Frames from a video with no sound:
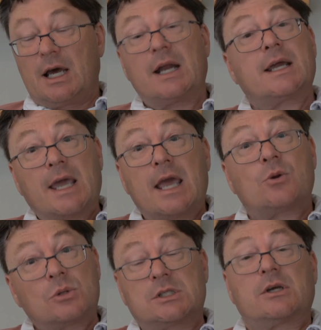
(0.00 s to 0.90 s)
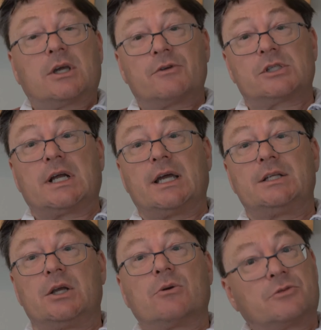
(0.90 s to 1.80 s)
And again, also give us an
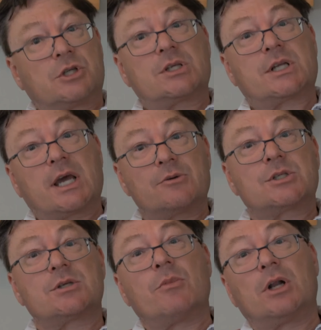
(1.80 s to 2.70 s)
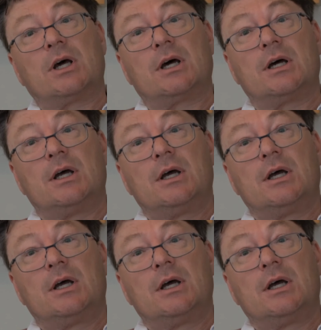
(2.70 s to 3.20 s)
idea of just how similar